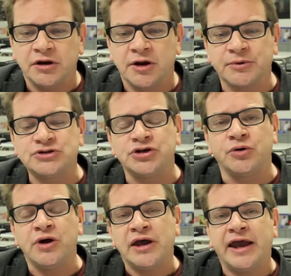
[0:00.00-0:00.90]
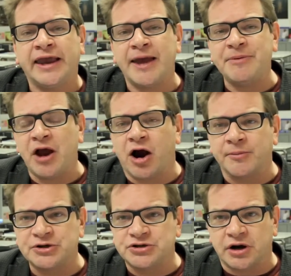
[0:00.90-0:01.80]
Number two, it can't be
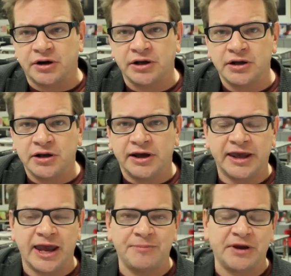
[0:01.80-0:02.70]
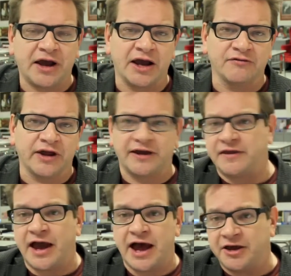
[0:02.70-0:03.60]
arbitrary. It can't be kind of like in
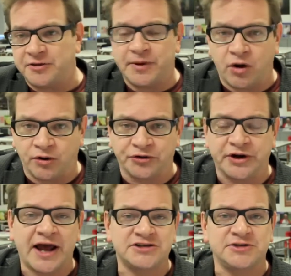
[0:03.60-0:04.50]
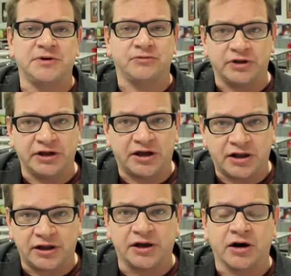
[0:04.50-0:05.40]
the eye of the beholder. It has to be really
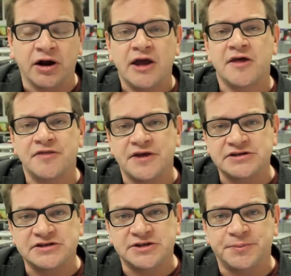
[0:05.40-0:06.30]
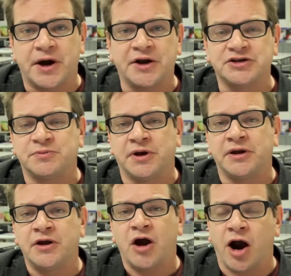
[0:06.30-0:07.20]
clear that this is the punishment.
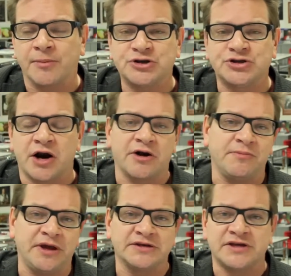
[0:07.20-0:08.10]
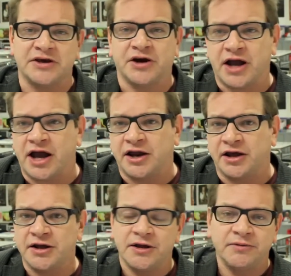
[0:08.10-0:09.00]
Arbitrary means that you're kind
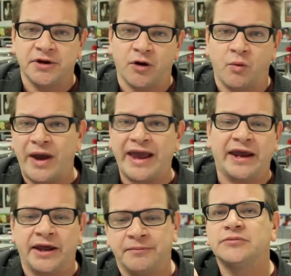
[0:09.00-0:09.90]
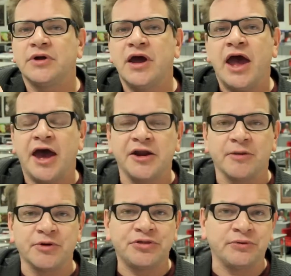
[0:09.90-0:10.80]
of, winging it. And
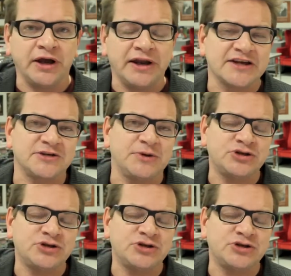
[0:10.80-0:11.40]
number 3, it has to be